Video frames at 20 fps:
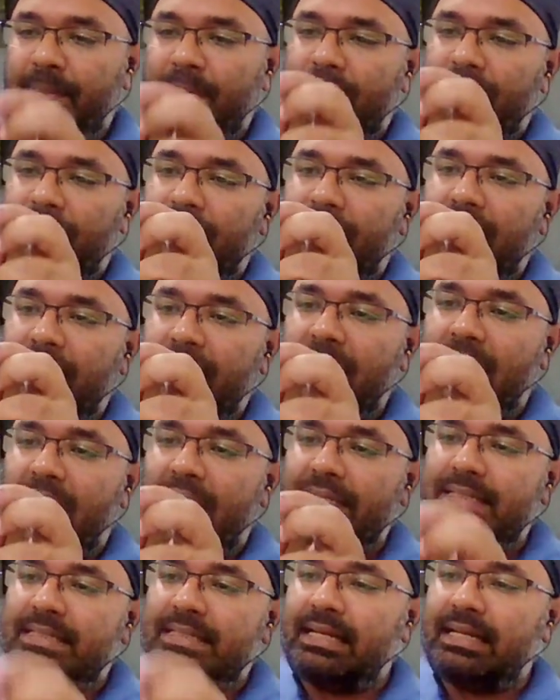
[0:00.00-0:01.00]
then
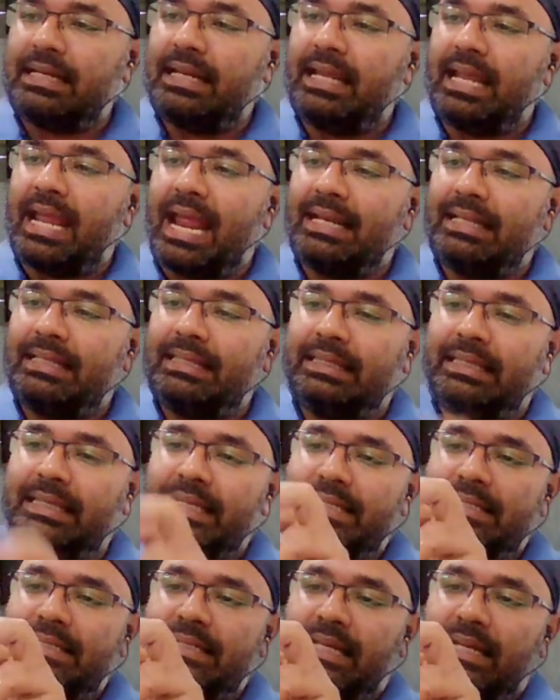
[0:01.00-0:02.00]
exactly at
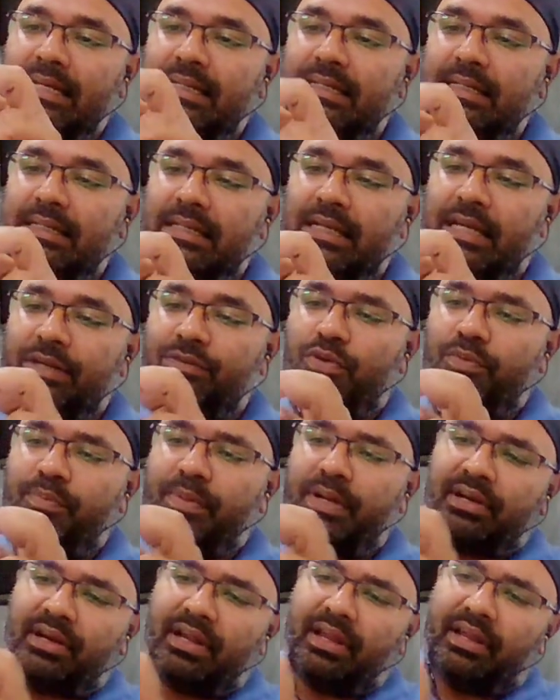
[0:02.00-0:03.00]
this center, it would be
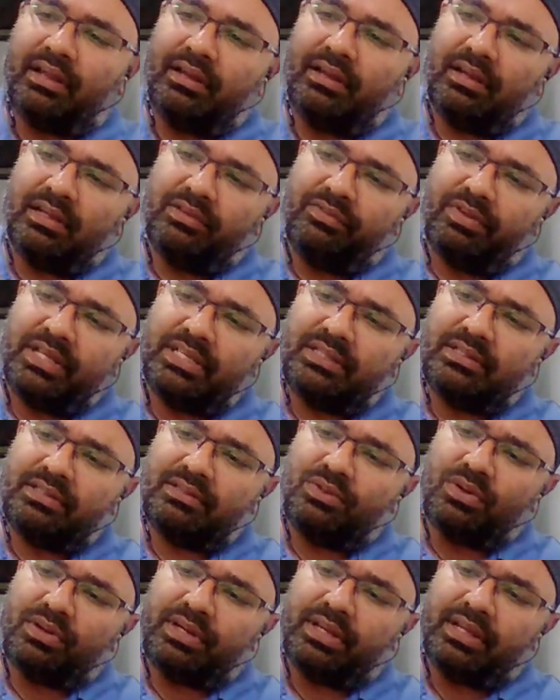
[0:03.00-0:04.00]
triangle. Otherwise,
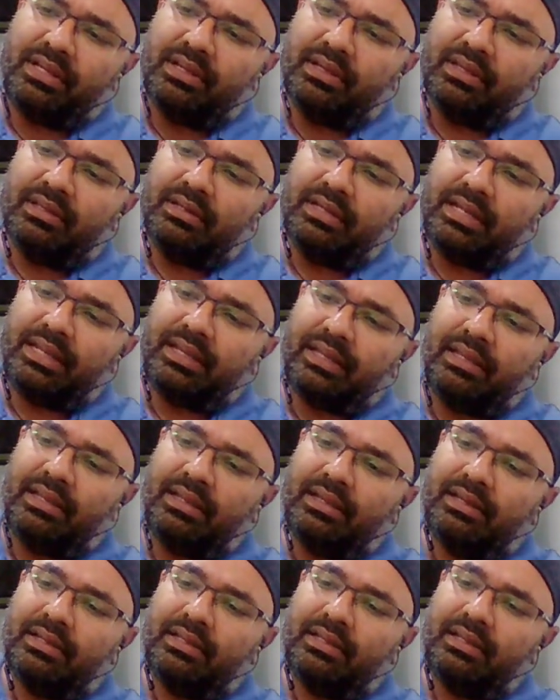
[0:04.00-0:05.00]
not here. Like
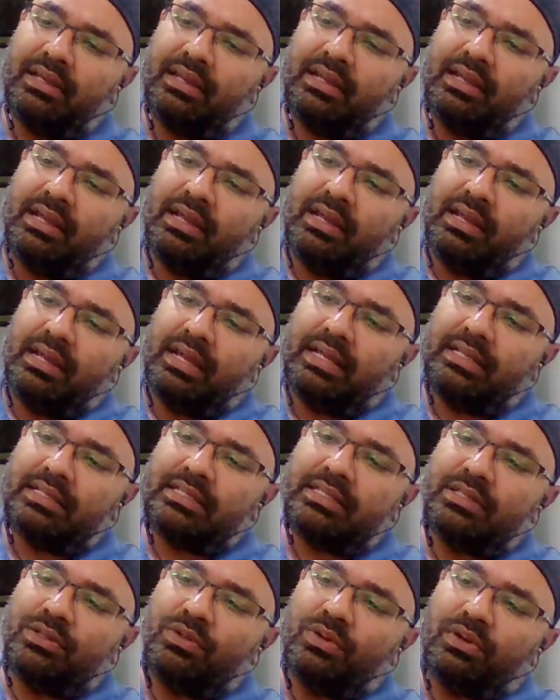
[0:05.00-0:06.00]
here,
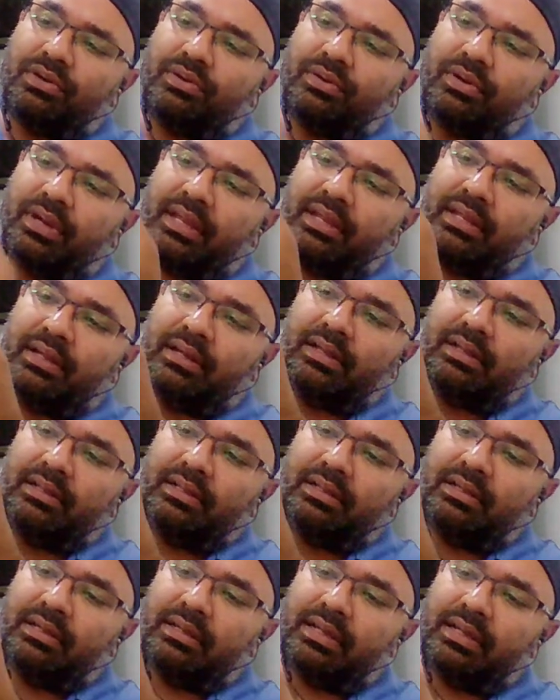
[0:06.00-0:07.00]
it's not triangle.
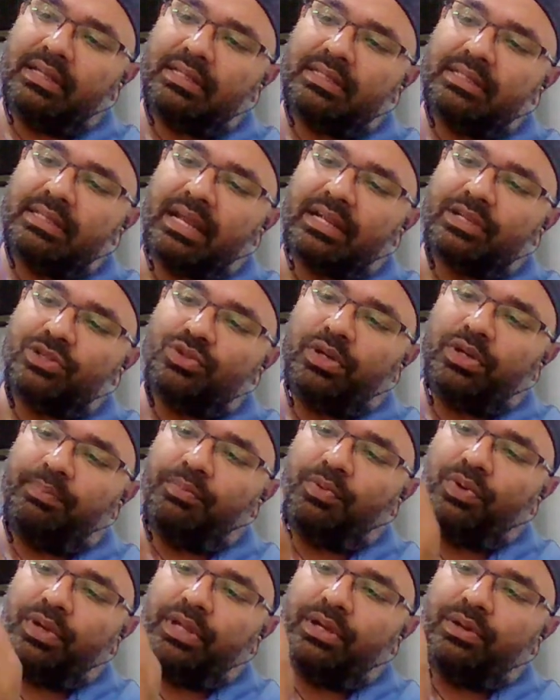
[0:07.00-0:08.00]
It's actually
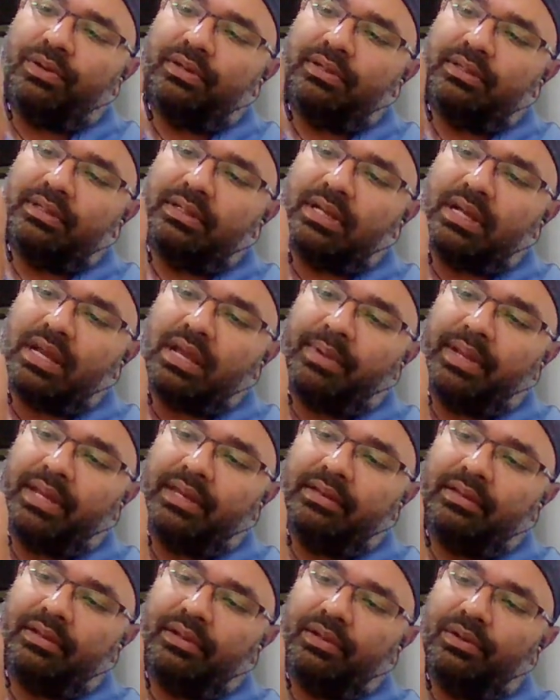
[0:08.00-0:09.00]
polygon. I
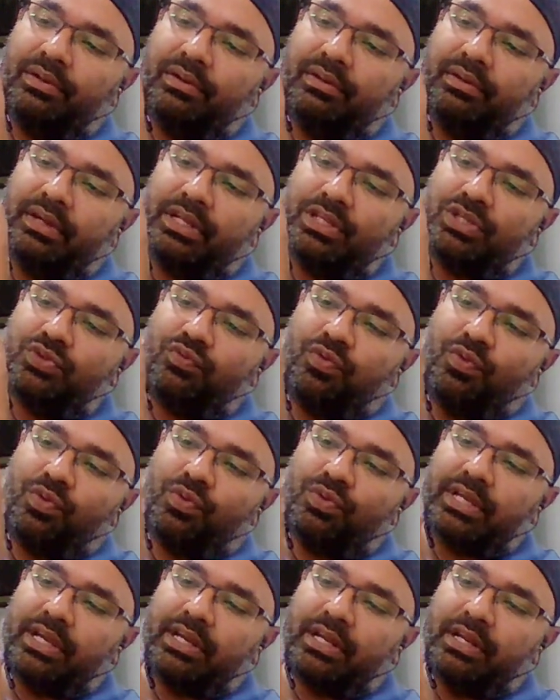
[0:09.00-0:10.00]
mean, it's
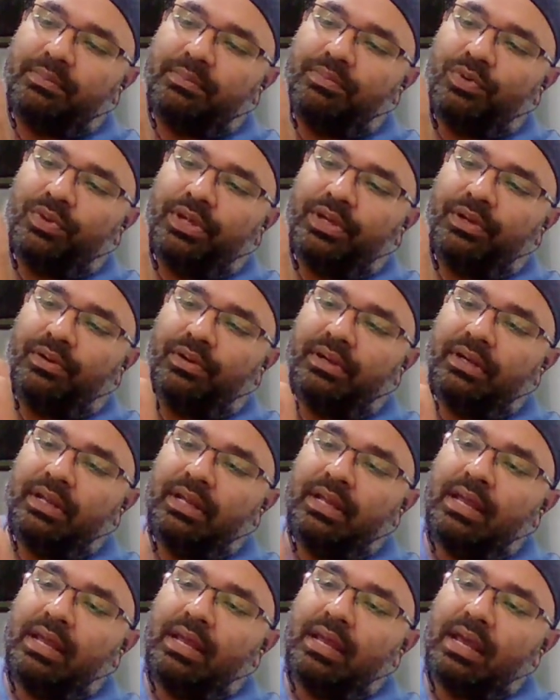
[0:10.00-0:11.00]
4-sided polygon,
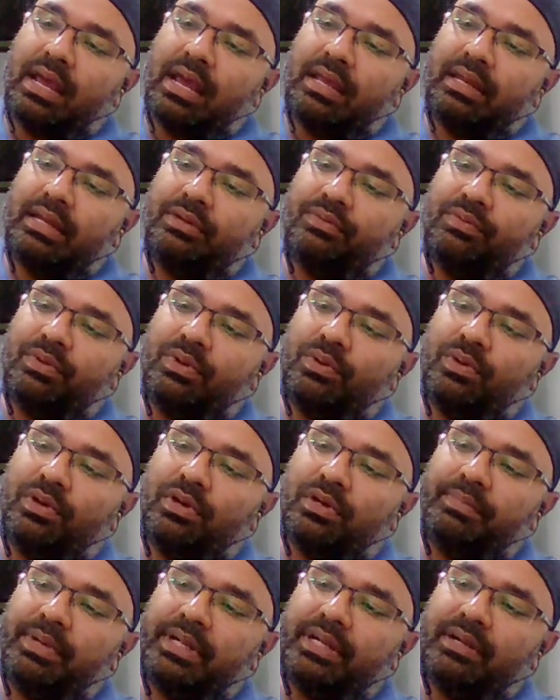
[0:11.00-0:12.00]
and it will
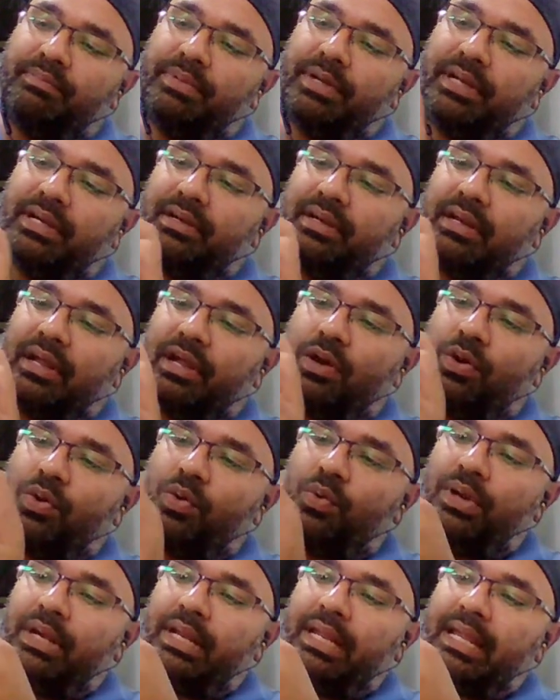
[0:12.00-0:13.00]
not be completely triangle.
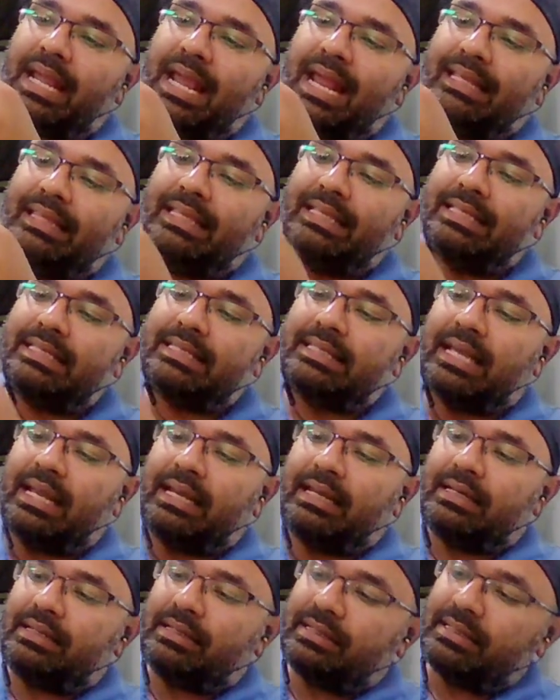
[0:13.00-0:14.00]
Only at this
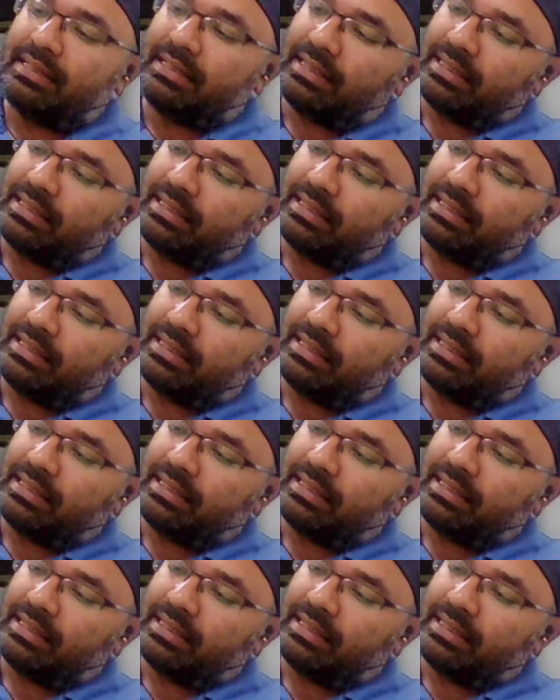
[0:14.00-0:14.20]
center,